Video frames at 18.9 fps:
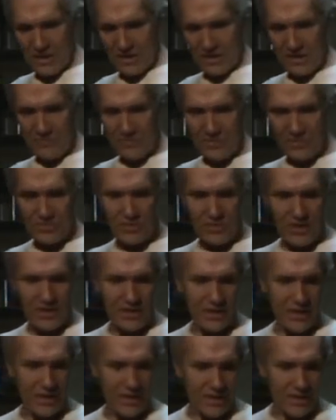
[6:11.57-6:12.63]
give them a try.
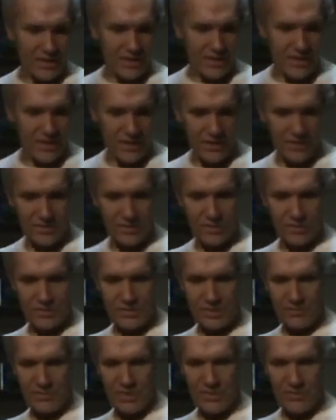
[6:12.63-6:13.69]
That of course,
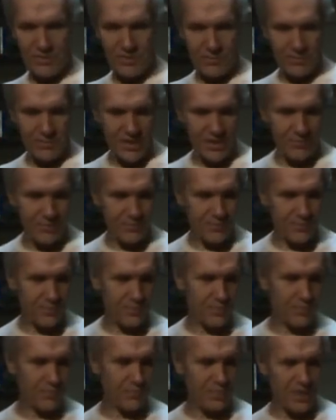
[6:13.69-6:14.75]
I buy
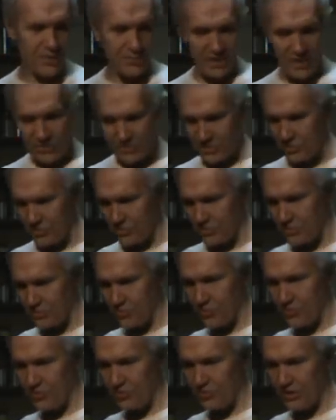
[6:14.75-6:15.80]
my power tools at
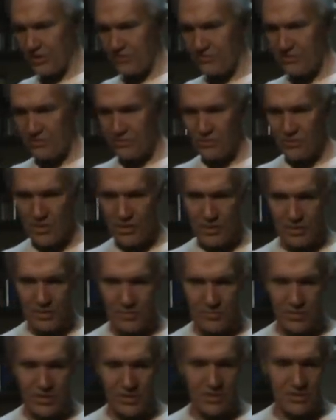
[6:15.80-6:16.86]
Woodcraft in Raleigh,
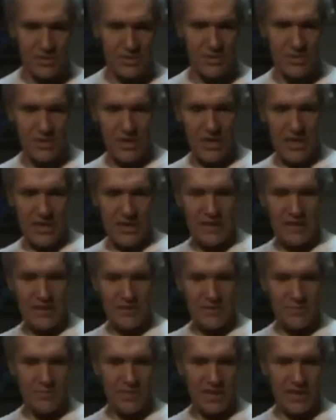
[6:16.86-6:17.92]
but you
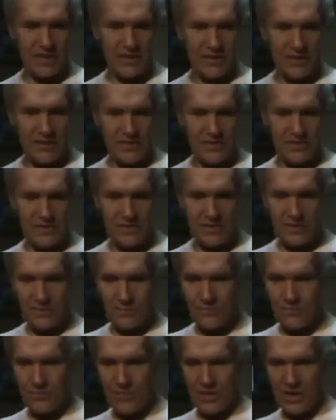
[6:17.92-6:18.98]
can buy these
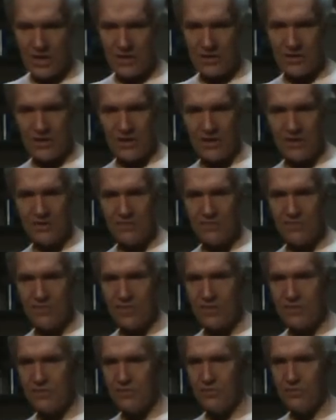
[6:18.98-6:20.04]
online,
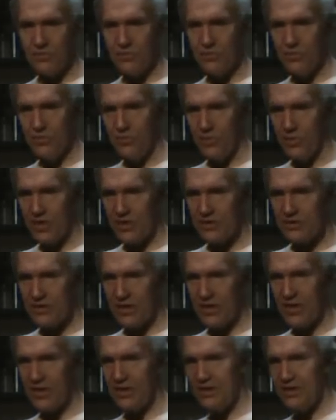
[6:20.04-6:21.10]

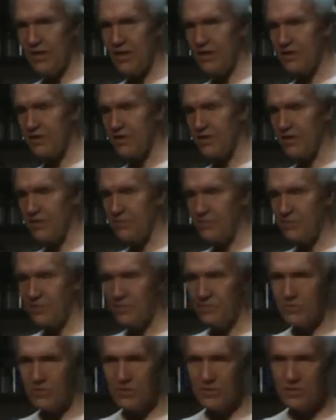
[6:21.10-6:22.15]
FestoolUSA.com.
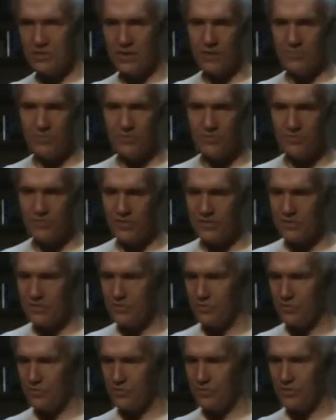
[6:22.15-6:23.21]
Don't just type in
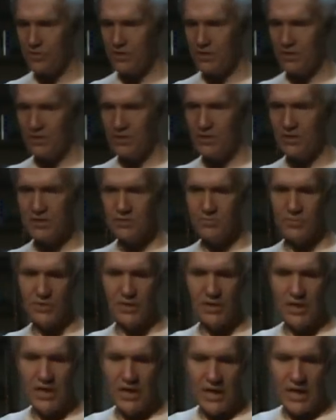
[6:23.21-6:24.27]
Festool, you'll get lost. But
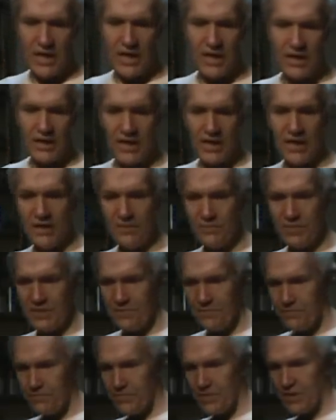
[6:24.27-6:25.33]
anyway,
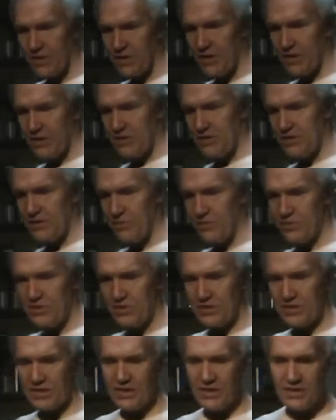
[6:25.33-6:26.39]
see what you
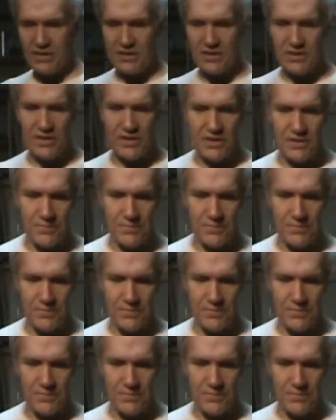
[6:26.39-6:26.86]
think, and